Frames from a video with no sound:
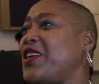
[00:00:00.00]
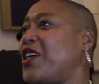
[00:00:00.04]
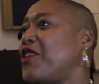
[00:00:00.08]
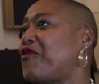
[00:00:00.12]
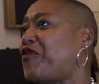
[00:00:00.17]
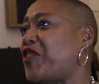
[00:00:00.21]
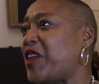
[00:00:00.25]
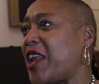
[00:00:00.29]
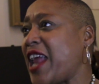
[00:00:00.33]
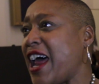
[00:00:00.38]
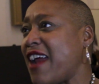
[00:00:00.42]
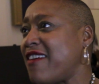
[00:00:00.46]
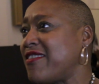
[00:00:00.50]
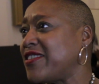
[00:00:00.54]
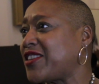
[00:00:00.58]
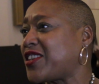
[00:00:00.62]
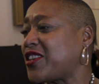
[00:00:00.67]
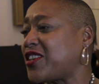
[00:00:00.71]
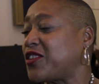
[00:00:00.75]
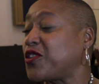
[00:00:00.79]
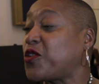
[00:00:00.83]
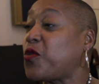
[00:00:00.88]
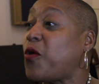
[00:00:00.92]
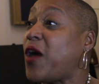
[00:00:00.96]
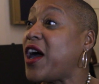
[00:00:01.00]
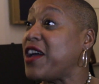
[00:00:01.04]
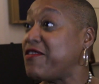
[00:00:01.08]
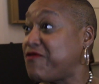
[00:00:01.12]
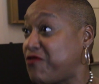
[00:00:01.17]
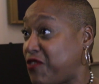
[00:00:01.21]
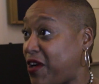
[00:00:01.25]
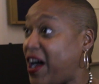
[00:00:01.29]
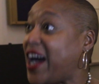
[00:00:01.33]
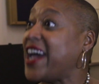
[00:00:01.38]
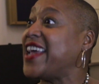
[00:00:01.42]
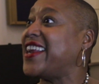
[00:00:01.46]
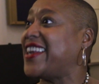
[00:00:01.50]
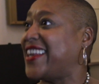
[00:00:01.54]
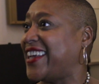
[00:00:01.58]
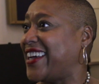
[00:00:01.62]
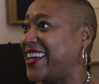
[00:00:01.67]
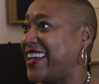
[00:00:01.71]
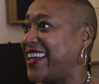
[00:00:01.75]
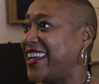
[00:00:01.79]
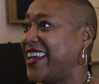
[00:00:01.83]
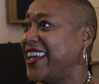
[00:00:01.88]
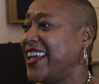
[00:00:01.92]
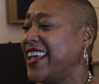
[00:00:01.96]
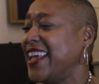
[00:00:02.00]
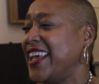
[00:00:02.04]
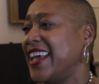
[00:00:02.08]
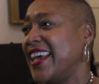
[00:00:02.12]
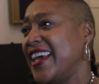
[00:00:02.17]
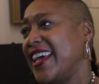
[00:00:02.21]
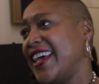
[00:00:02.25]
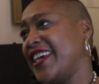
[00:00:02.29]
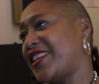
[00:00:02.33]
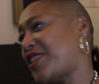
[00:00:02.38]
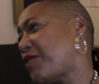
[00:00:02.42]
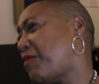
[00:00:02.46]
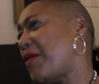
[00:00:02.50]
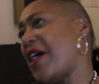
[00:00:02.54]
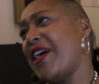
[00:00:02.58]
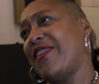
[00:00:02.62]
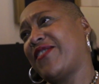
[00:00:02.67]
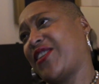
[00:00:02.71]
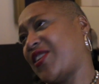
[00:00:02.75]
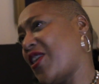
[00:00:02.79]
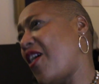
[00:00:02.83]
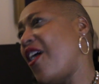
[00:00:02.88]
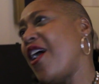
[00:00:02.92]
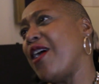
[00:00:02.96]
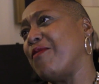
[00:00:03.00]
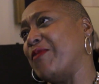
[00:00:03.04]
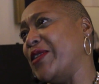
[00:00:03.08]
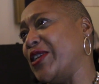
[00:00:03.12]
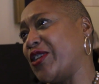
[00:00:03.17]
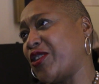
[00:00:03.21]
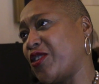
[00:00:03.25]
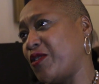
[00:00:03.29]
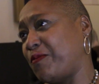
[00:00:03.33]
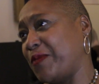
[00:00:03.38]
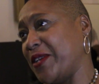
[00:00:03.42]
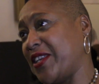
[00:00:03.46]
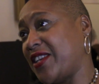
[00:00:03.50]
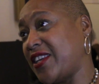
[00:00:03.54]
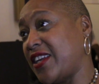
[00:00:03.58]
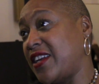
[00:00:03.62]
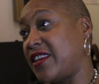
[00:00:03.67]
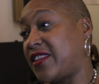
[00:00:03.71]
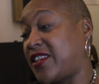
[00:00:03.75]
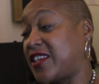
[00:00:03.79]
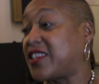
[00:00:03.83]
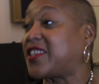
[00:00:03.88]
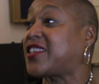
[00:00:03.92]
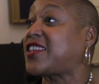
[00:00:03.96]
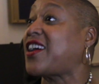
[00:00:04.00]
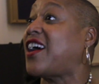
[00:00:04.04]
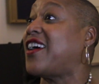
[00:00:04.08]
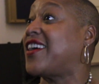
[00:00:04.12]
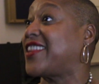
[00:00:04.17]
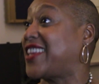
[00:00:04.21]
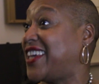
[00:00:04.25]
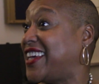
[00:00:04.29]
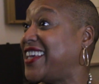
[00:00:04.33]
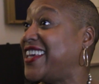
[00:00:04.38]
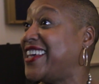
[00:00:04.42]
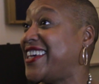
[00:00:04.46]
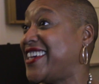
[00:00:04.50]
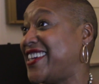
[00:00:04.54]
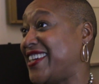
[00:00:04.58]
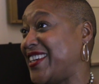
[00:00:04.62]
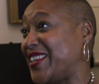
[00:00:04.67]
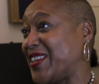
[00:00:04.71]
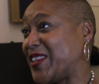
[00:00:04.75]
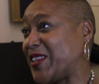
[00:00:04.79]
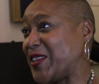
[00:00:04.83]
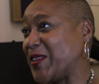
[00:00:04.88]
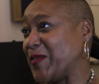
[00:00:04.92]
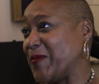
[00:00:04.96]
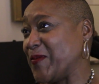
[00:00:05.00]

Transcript: you know, for Larrington, quite rightly, it's about time he should be seen as the star that he is.